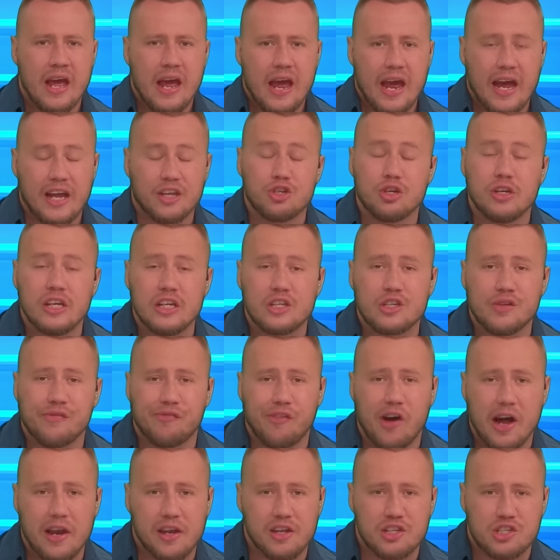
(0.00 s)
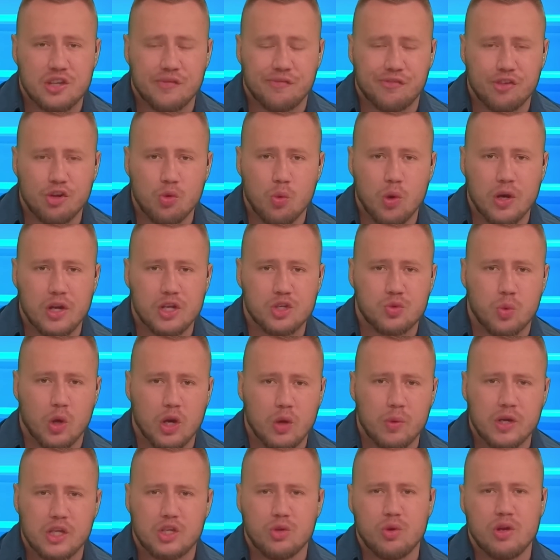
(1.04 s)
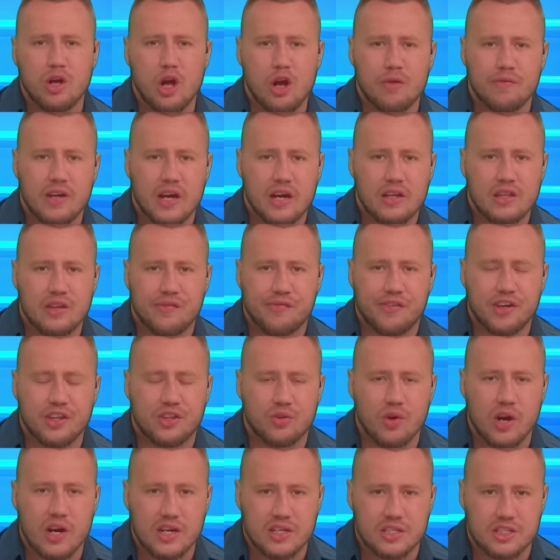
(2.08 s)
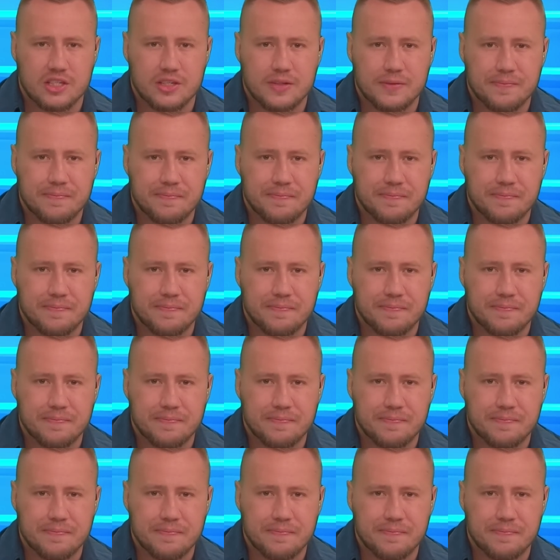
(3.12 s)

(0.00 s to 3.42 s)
And you need need to find us a few winners. What are we doing over here in the fifth race?